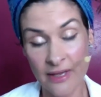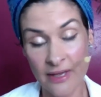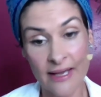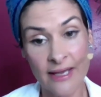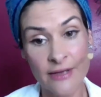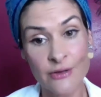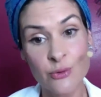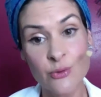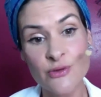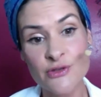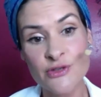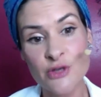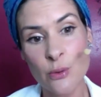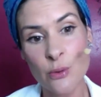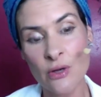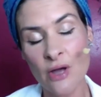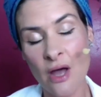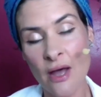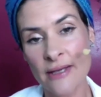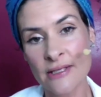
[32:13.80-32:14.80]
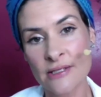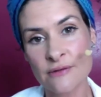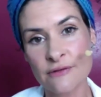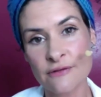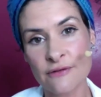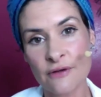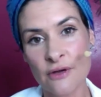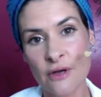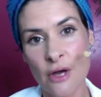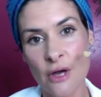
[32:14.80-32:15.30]
and also a kind
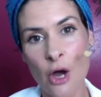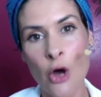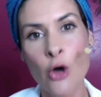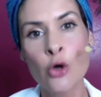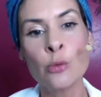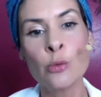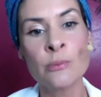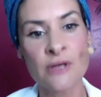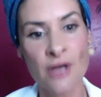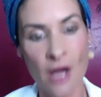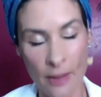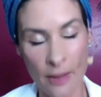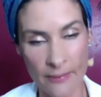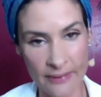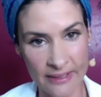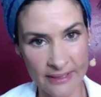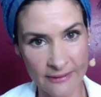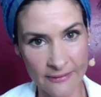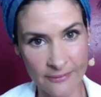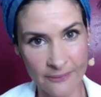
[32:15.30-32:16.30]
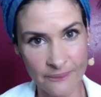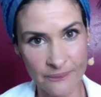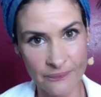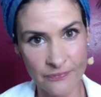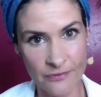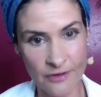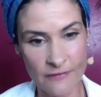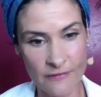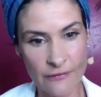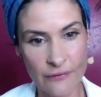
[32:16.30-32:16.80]
of homecoming
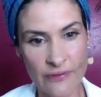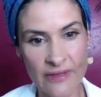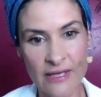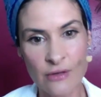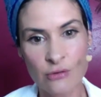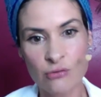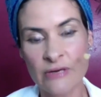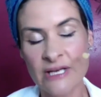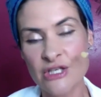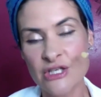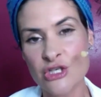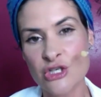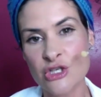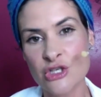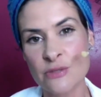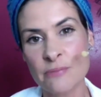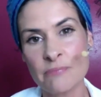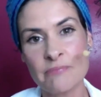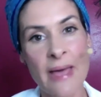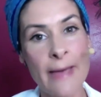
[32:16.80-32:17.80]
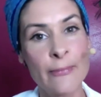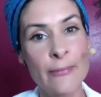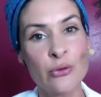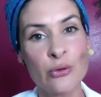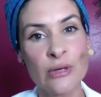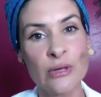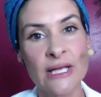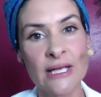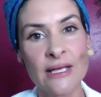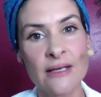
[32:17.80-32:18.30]
for the enriched
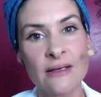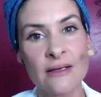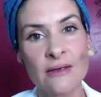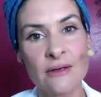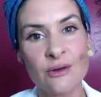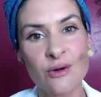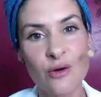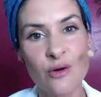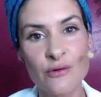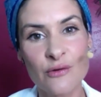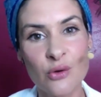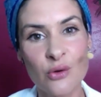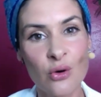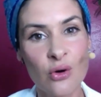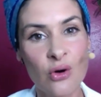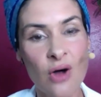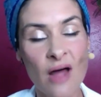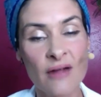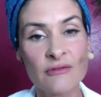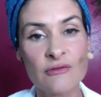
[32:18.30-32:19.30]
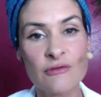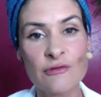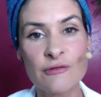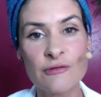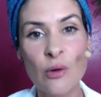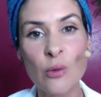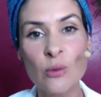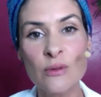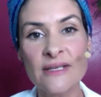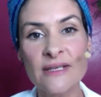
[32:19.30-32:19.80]
memory of your
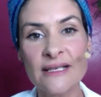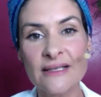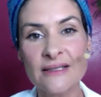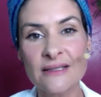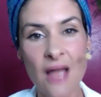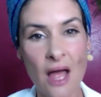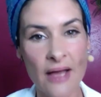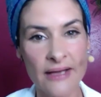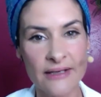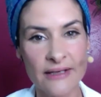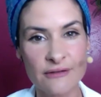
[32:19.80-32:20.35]
unfolding life.